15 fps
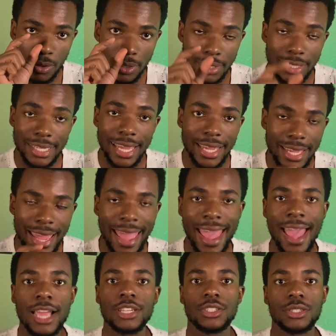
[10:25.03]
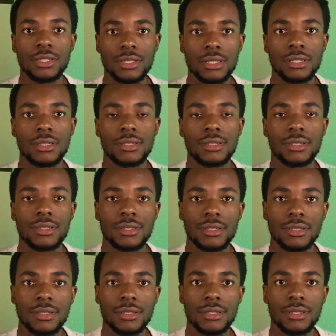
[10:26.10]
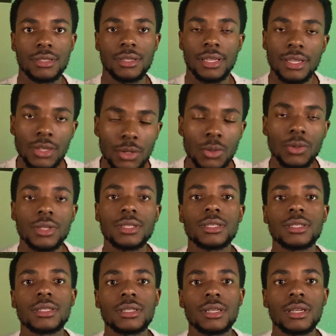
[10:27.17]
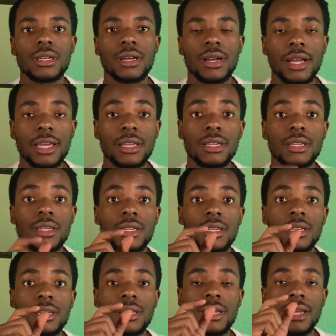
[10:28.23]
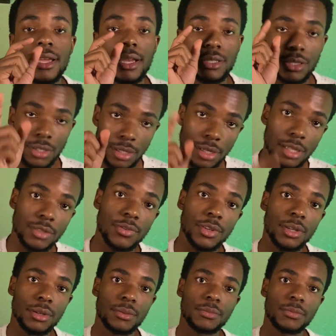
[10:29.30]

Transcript: take action and do this. All right? I'll see you in the next video.